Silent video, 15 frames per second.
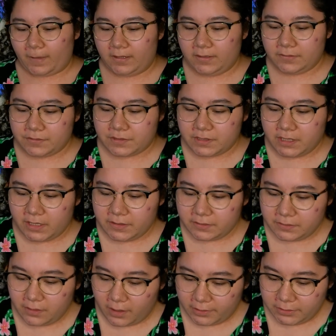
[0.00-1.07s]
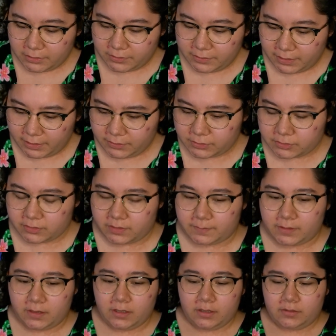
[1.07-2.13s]
Is today the naughty or nice stream?
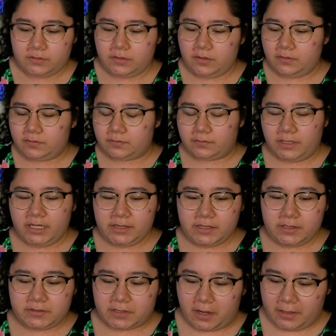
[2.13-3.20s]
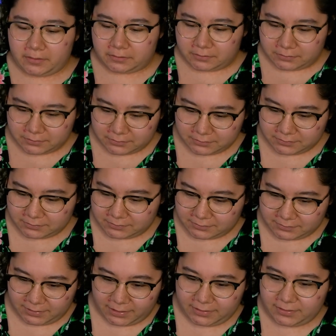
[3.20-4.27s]
Dude, read the title.
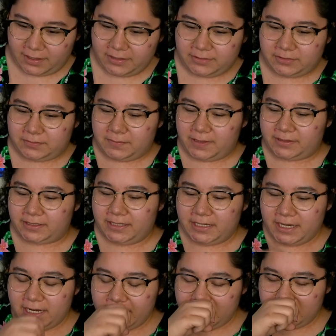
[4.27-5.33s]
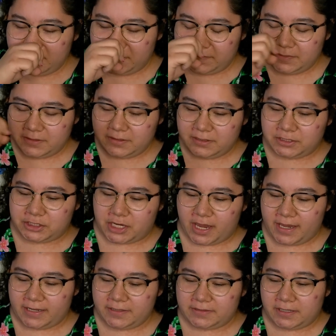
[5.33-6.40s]
I swear. Ethan comes in the
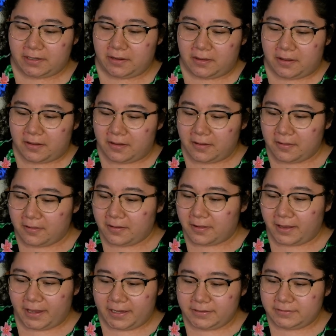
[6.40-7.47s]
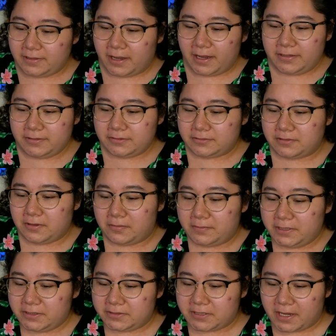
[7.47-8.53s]
chat, is like, I just don't
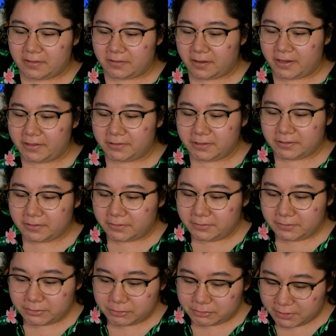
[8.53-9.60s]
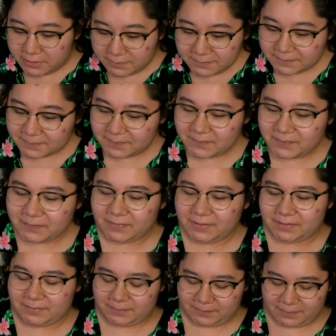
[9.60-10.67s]
read the title. I clicked on the stream.
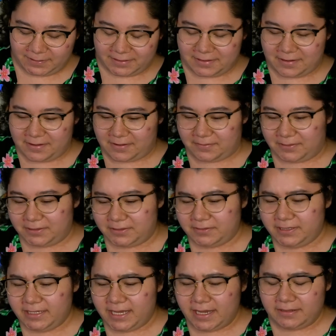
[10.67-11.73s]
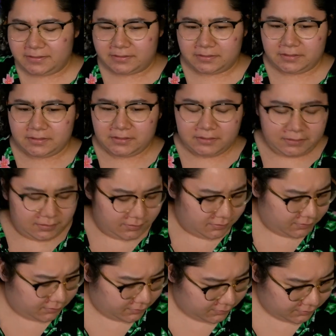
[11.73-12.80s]
But no, we're doing that.
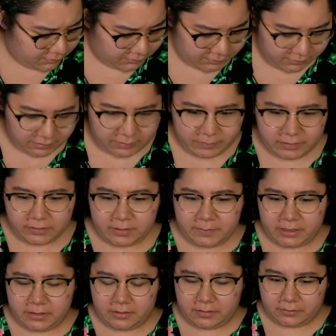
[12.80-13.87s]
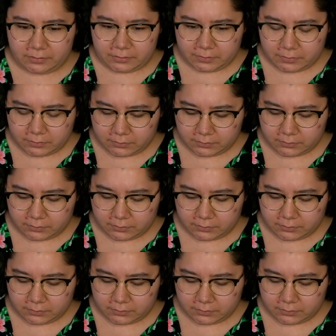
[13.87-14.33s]
Let me look at my notes.